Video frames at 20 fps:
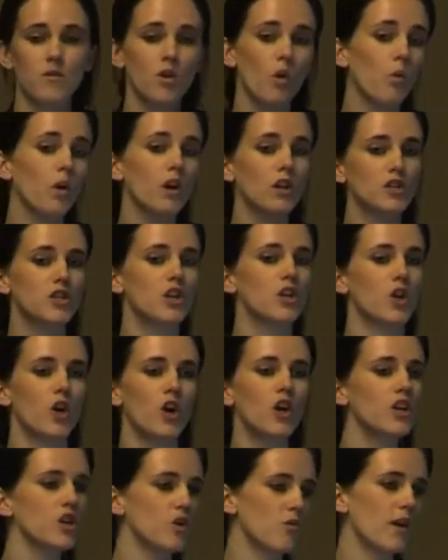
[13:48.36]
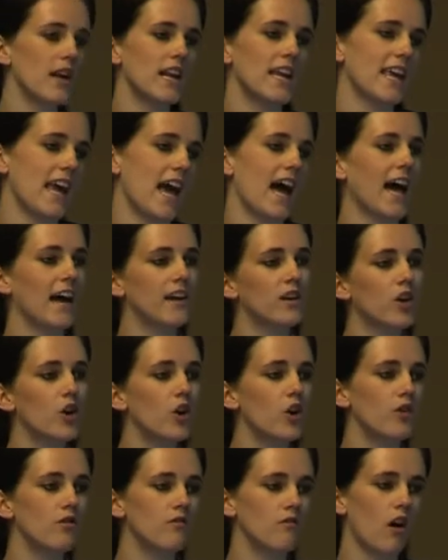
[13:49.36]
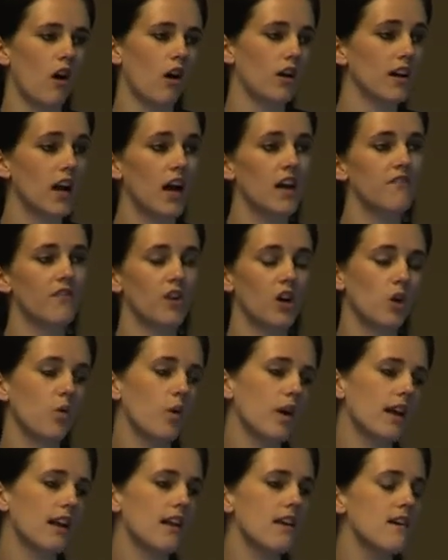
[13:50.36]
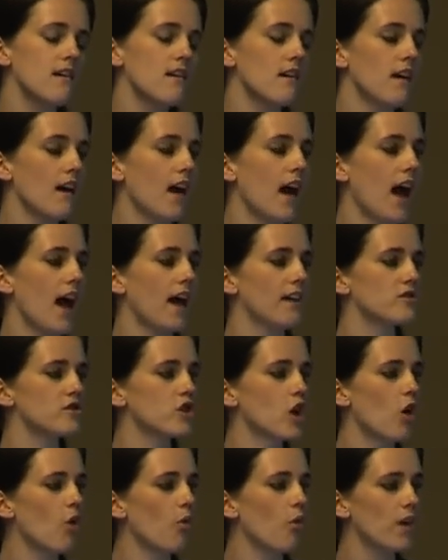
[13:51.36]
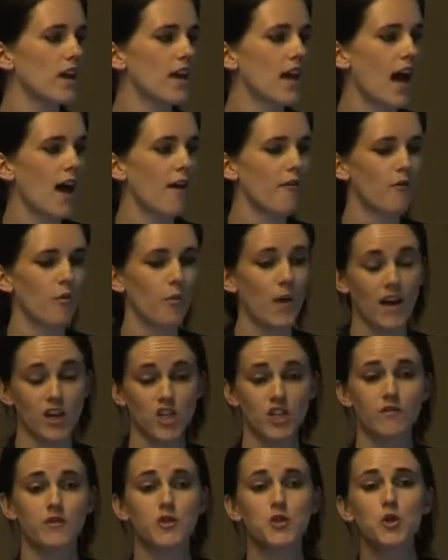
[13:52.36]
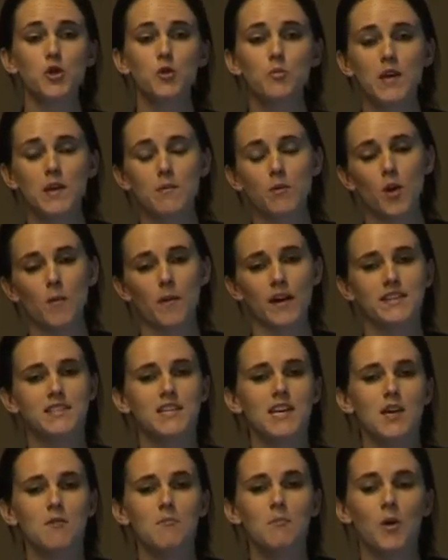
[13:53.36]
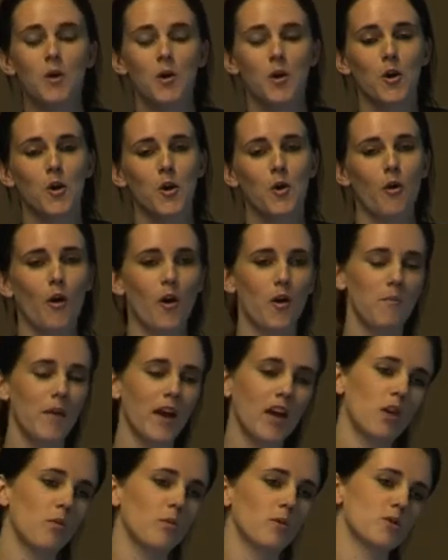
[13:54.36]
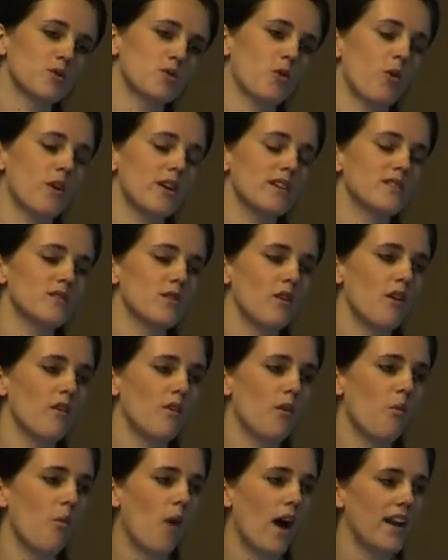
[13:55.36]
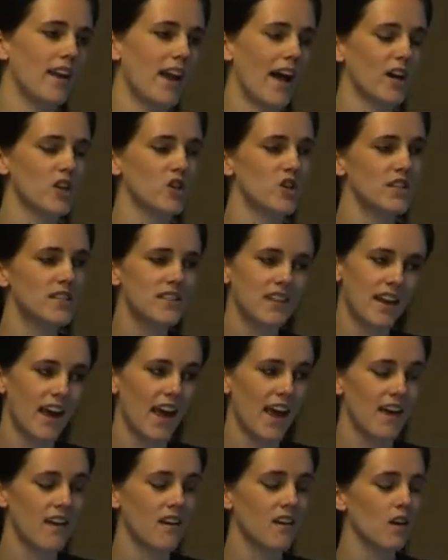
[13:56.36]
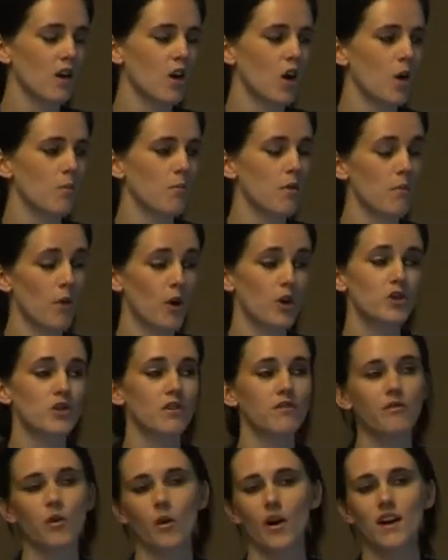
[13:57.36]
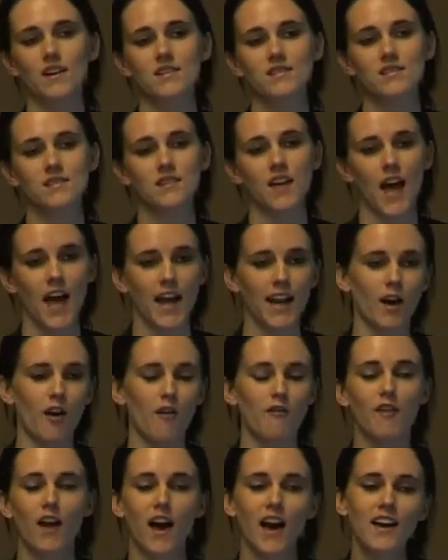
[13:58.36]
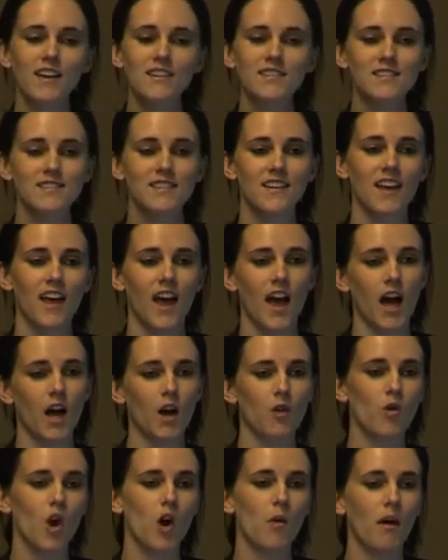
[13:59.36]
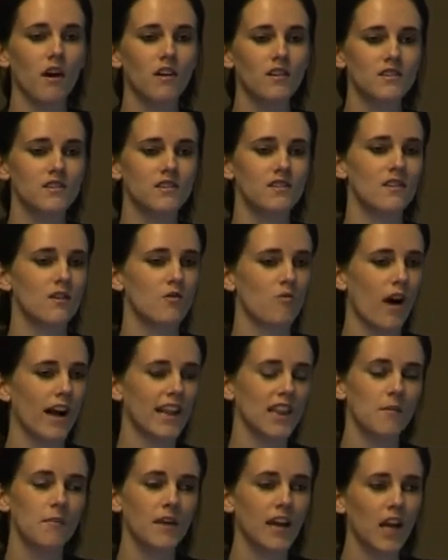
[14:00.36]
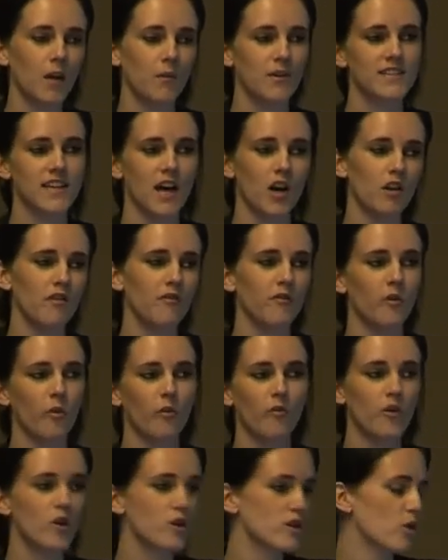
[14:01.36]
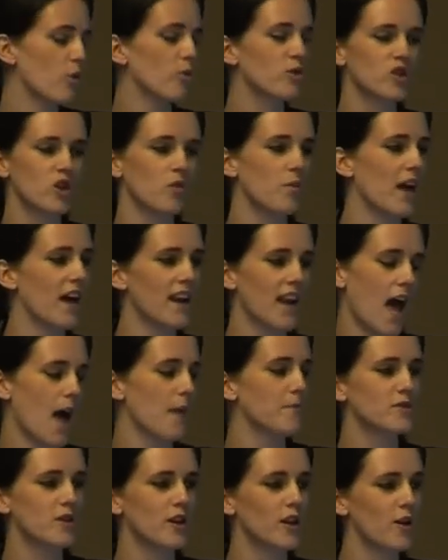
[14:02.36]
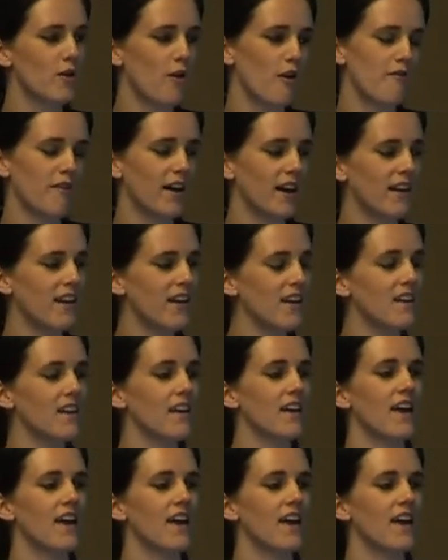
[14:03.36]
will to learn, you really can learn online very quickly. And so we actually have 2 people on my team who are impeccable stories. So the one actually did a promotion for us, handing out flyers at a robot right in the beginning when Zando first launched, and we had absolutely no funding.